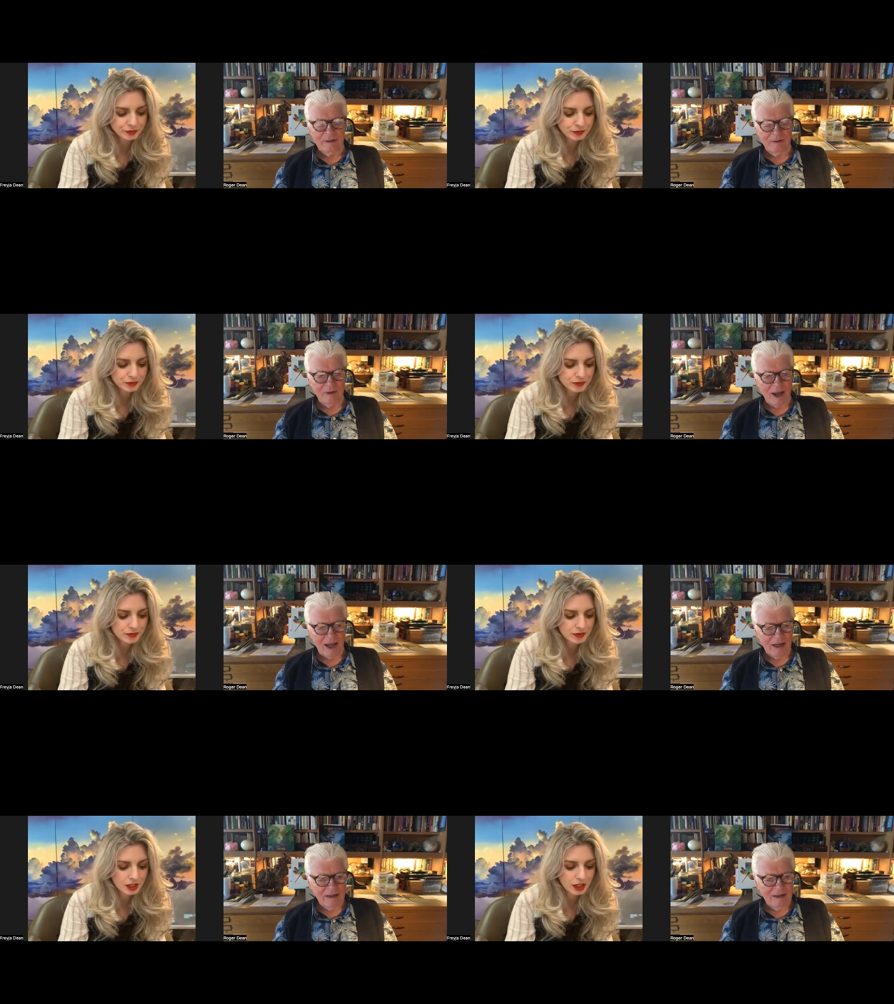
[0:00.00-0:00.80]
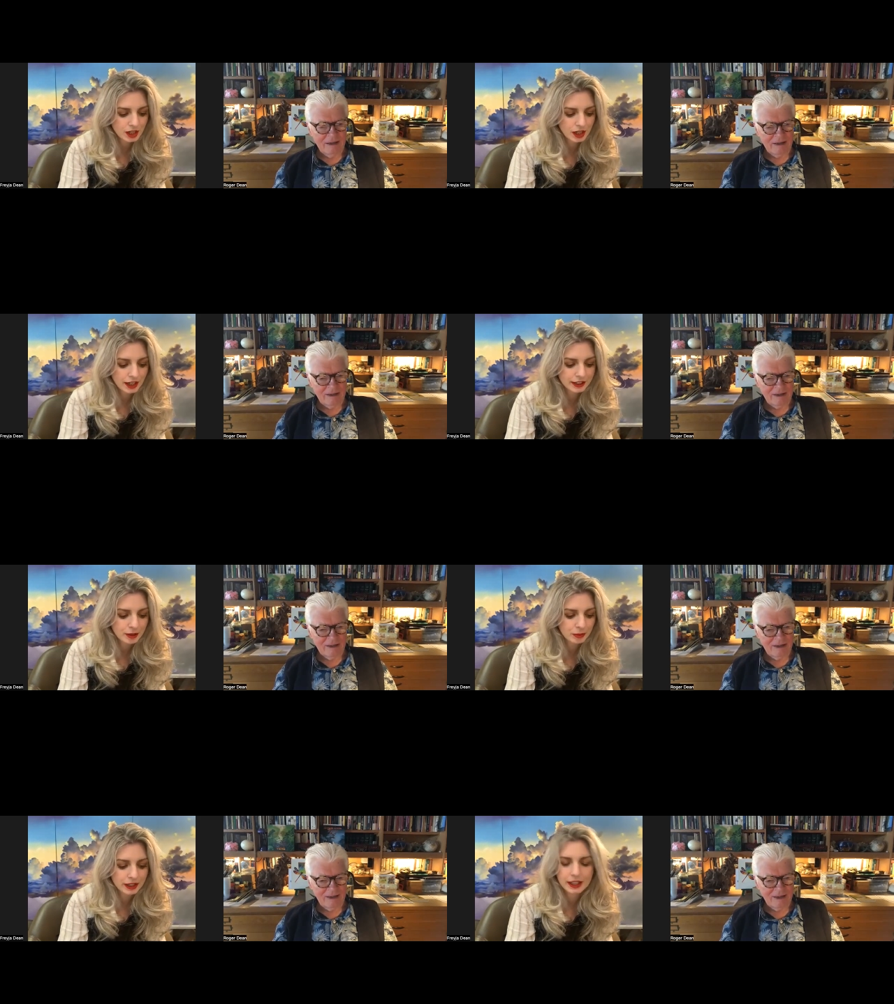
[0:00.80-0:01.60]
Speaker 1: You can. And
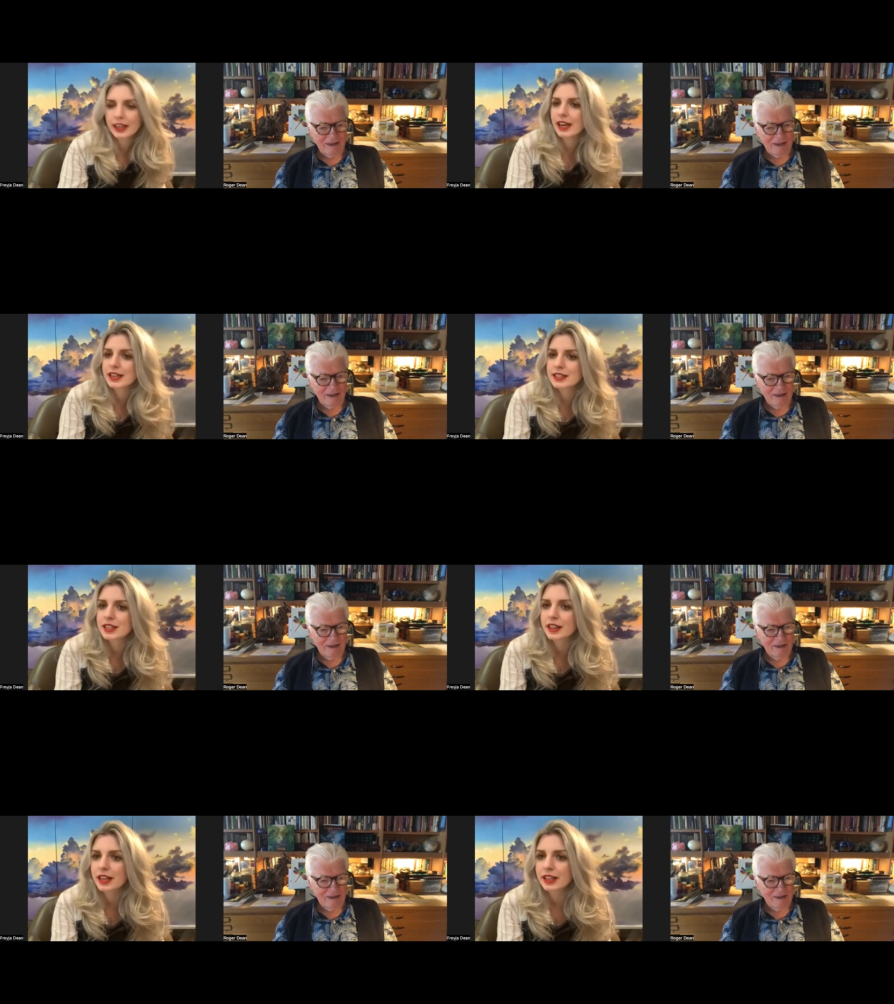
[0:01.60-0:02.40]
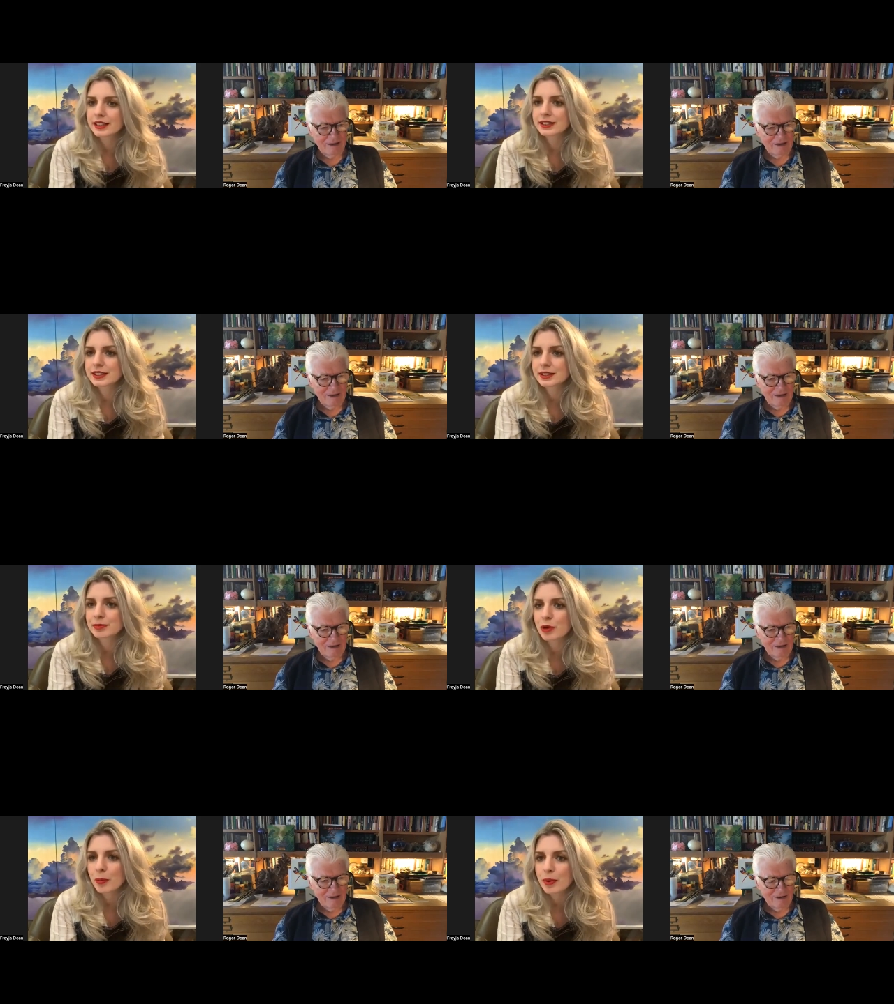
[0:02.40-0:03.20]
then we can get into things
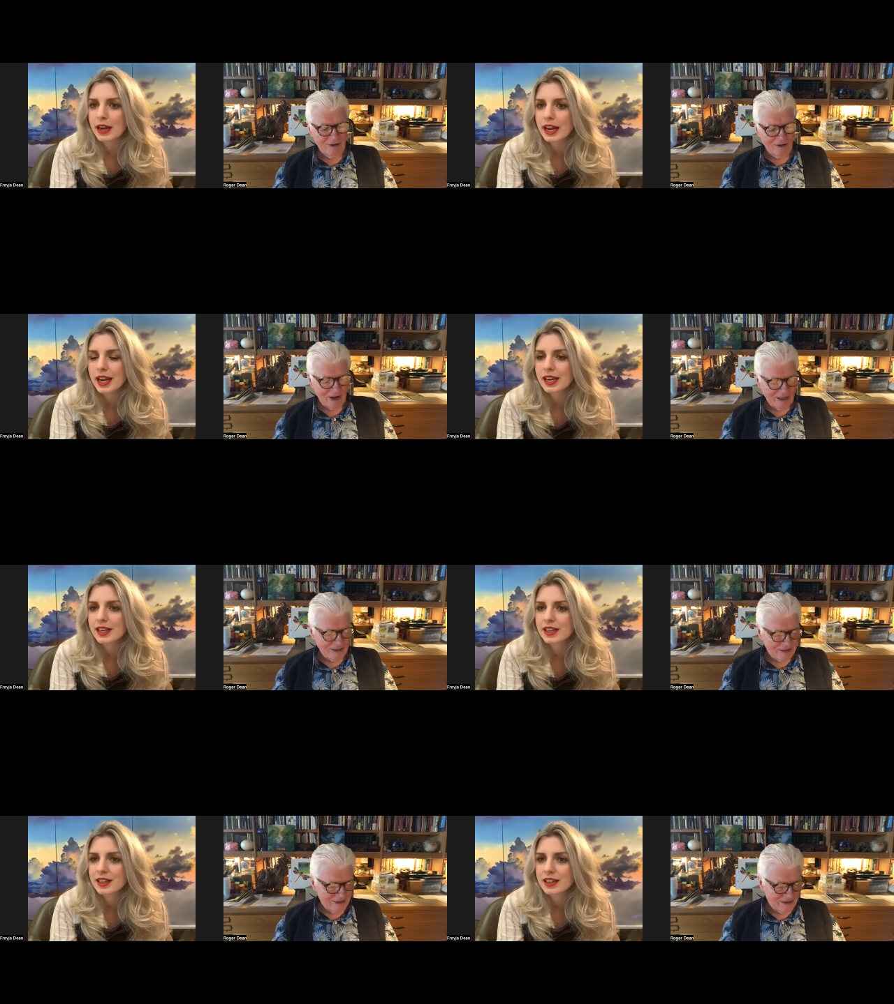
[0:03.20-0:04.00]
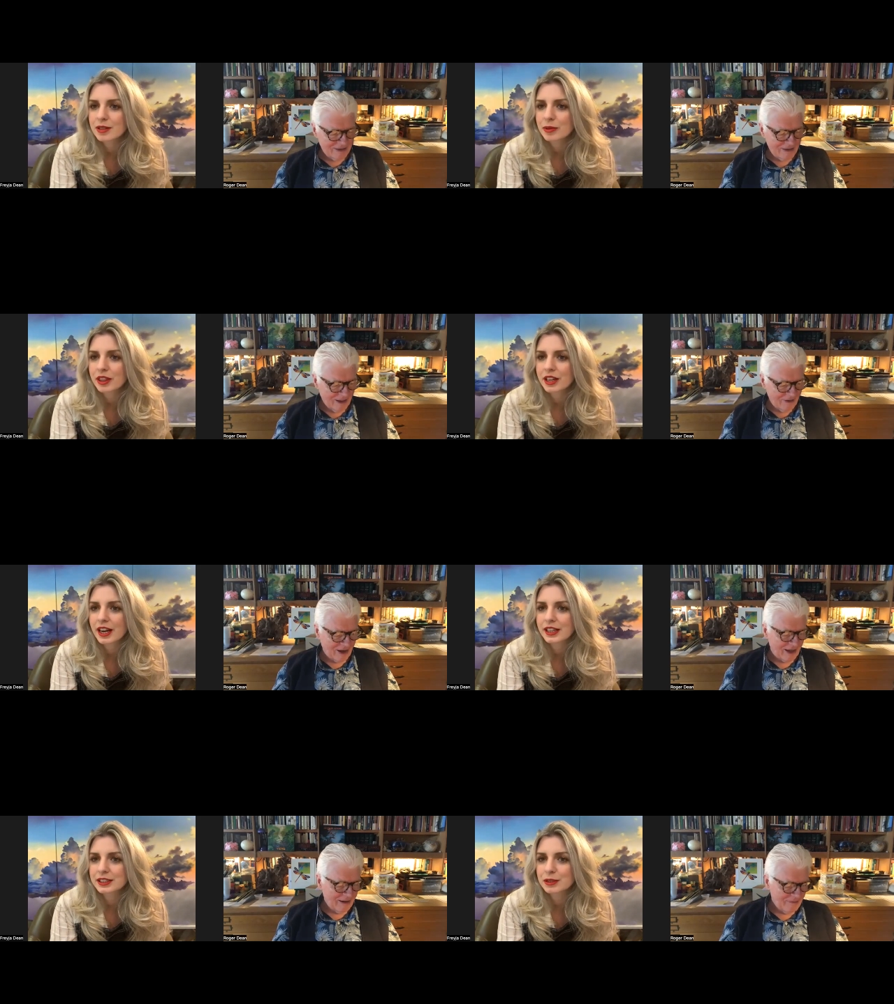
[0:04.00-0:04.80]
properly. Right.
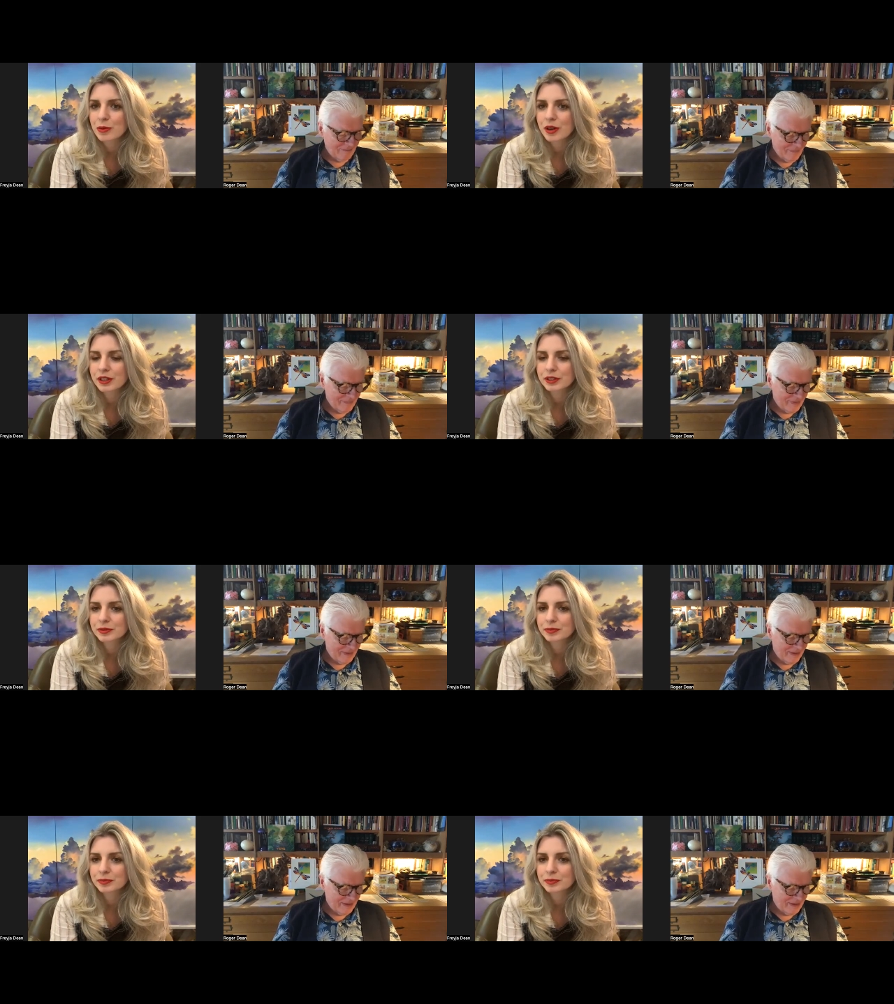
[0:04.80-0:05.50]
Okay. one.